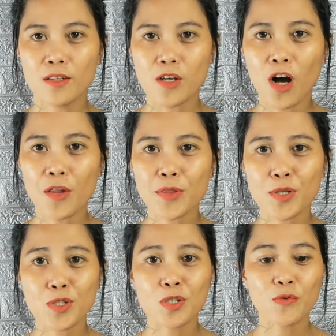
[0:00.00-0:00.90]
the
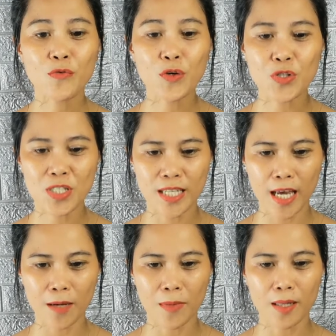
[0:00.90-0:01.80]
author's first
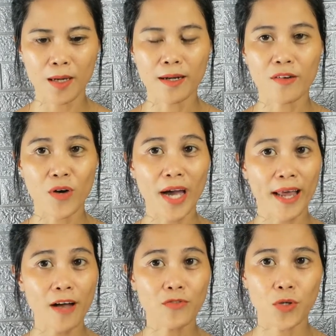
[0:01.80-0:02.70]
name, and then right
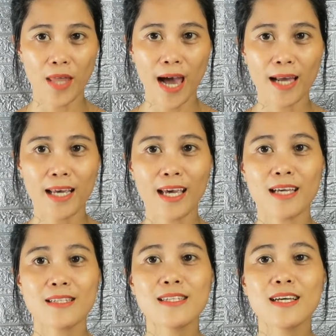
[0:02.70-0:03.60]
after that
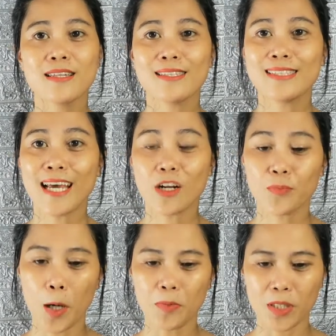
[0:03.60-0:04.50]
is the date of
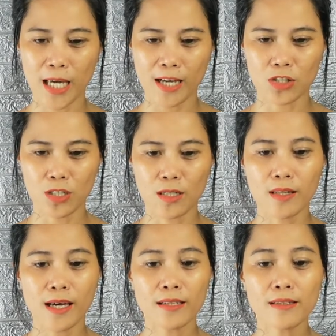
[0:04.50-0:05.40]
publication,
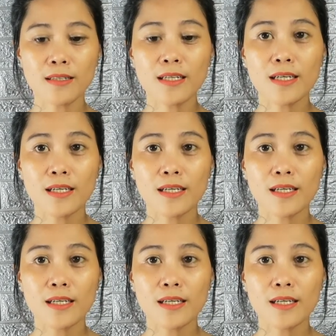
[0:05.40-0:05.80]
then